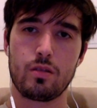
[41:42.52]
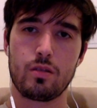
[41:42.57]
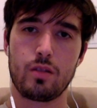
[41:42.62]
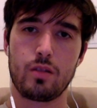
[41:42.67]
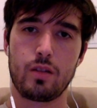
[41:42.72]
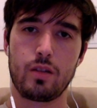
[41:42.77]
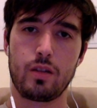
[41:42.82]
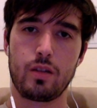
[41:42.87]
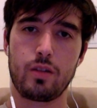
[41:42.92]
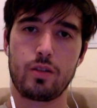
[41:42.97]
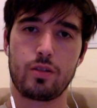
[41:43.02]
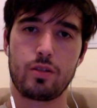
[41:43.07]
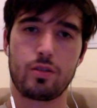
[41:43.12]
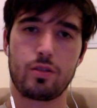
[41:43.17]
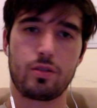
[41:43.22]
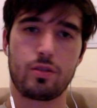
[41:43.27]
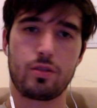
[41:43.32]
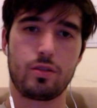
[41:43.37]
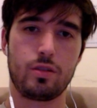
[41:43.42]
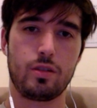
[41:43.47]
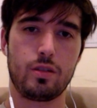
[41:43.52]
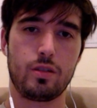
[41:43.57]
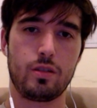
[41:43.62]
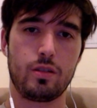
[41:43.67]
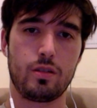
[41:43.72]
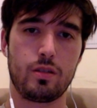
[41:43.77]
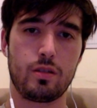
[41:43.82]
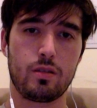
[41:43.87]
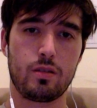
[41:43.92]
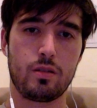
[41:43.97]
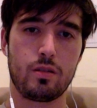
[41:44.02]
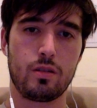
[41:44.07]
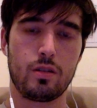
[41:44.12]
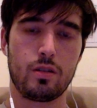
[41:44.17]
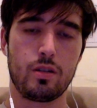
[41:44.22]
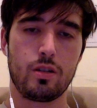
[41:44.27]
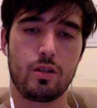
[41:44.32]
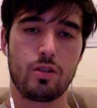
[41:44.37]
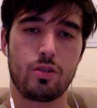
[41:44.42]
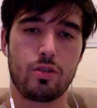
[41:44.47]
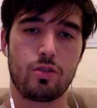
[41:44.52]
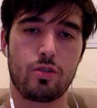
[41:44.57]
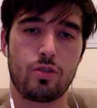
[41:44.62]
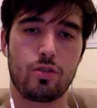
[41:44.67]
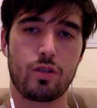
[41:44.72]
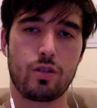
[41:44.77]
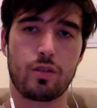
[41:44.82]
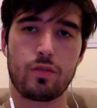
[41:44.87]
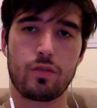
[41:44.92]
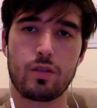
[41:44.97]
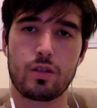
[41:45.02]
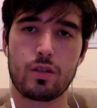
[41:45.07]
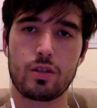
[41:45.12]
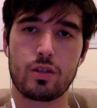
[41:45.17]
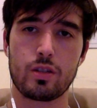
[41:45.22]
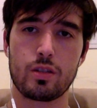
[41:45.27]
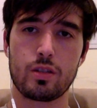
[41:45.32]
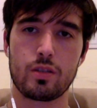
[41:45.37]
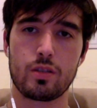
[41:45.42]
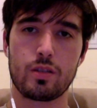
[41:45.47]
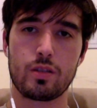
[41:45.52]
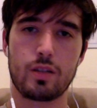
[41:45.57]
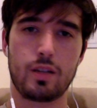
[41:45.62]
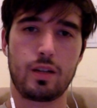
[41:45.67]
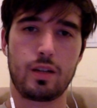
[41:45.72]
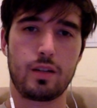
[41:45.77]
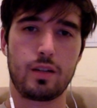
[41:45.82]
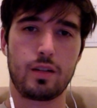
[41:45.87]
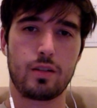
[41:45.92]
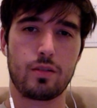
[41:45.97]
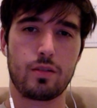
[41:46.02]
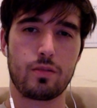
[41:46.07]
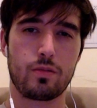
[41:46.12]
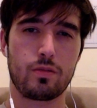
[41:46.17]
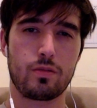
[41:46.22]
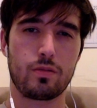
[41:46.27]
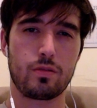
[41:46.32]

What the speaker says: I just need string functions, and I don't